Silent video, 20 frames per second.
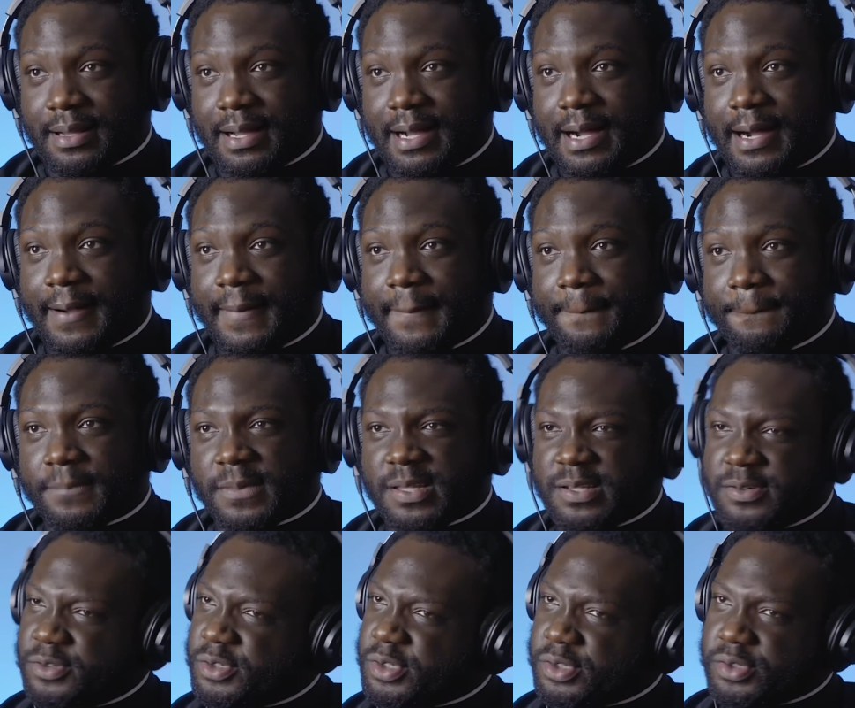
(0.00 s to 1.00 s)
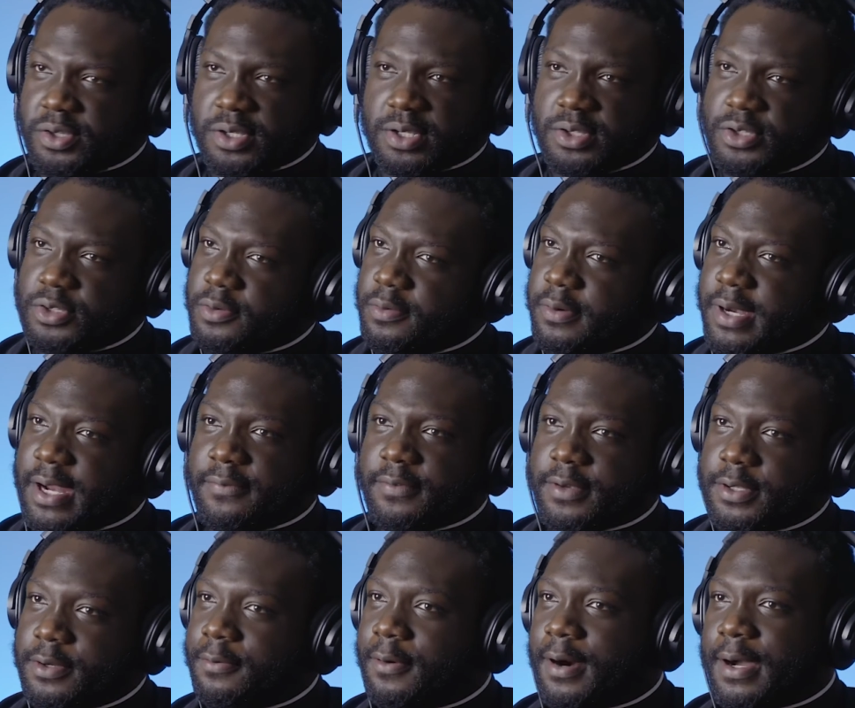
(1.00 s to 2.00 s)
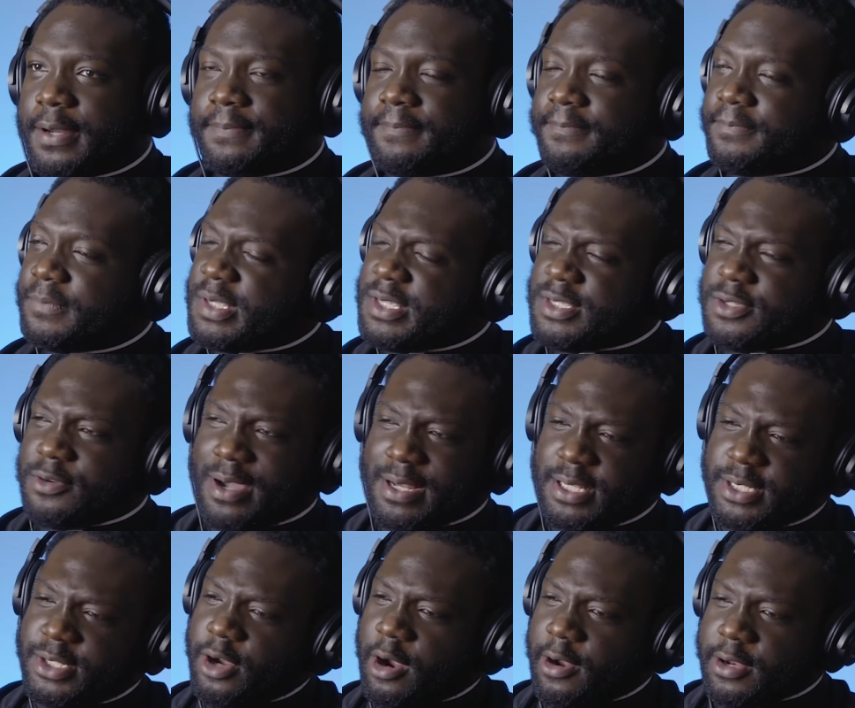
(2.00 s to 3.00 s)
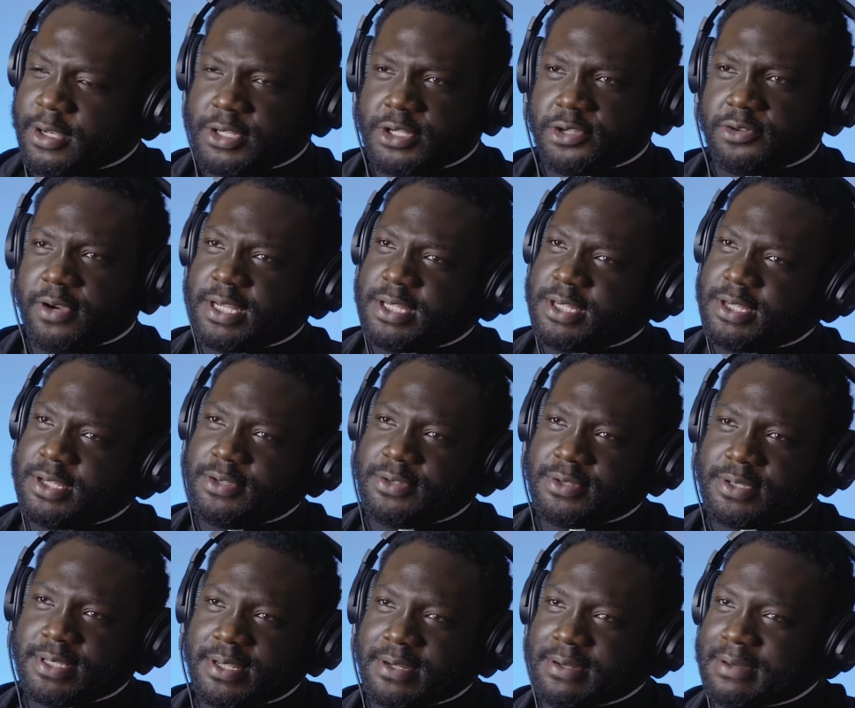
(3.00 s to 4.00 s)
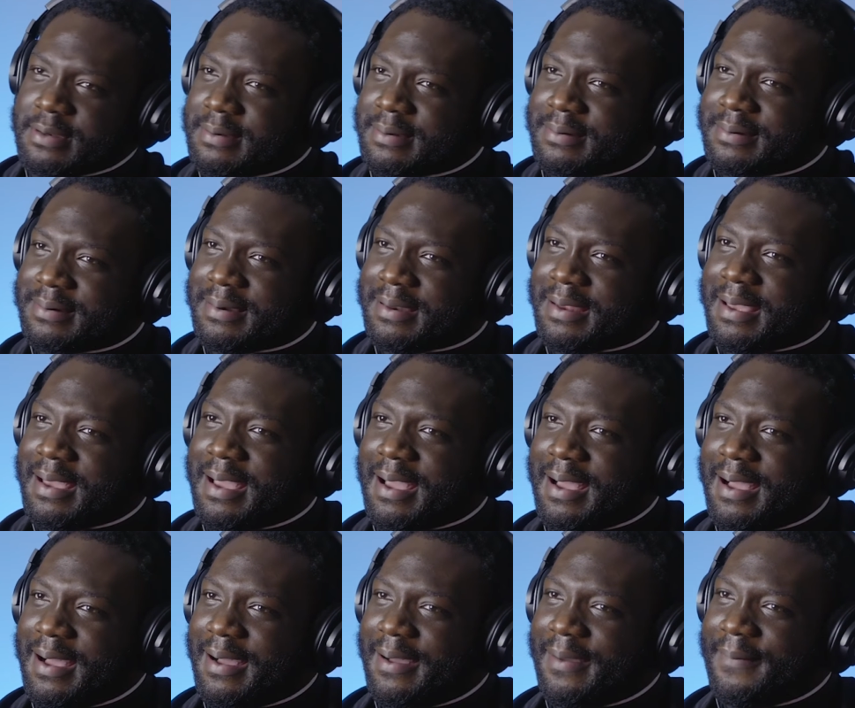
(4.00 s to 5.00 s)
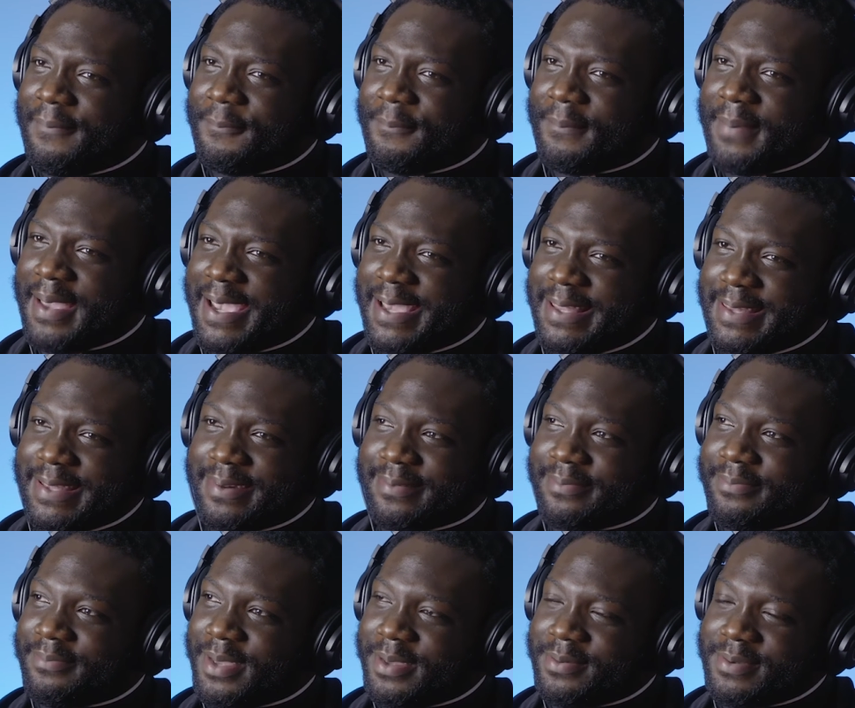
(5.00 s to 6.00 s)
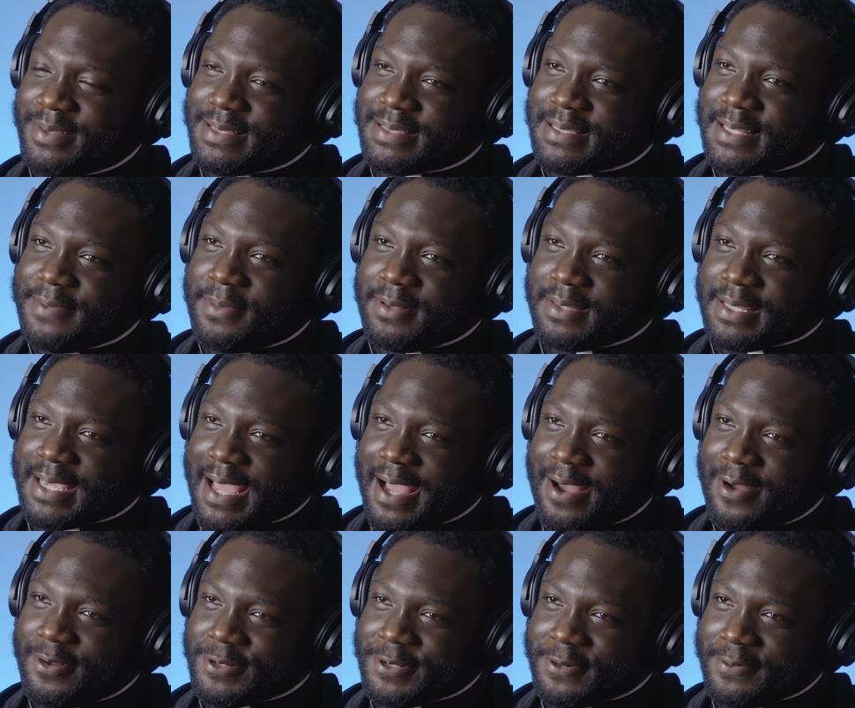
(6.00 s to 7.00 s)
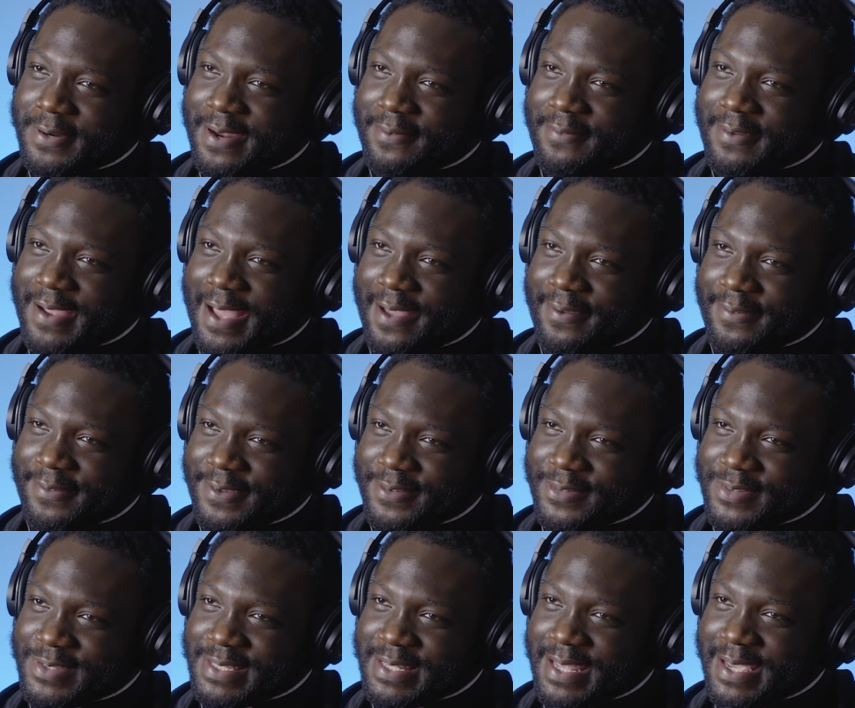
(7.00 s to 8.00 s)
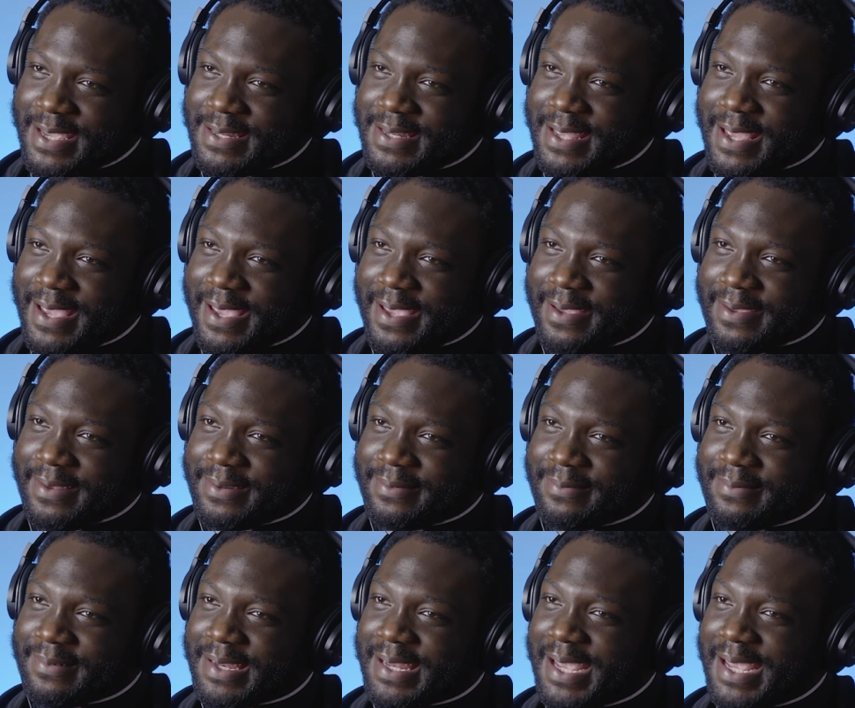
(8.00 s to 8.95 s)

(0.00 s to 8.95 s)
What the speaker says: You can do whatever you want. Mm-hmm. So I dart straight to Houston, and then maybe sleep on the couch or whatever have you, stay a day and